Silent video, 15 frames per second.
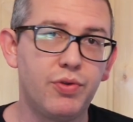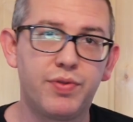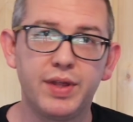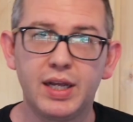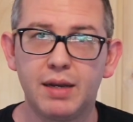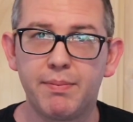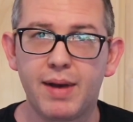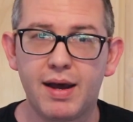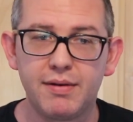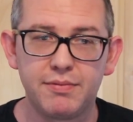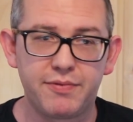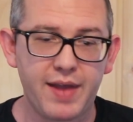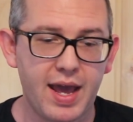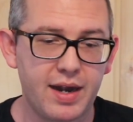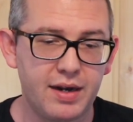you think about
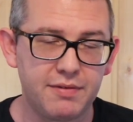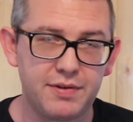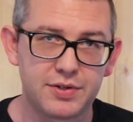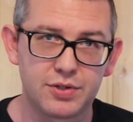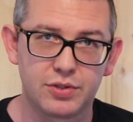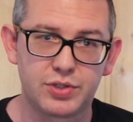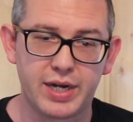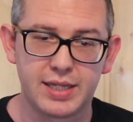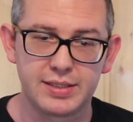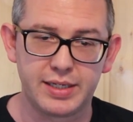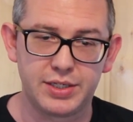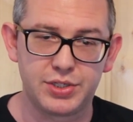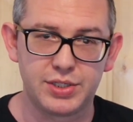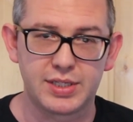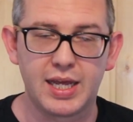fan and official
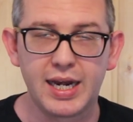translations?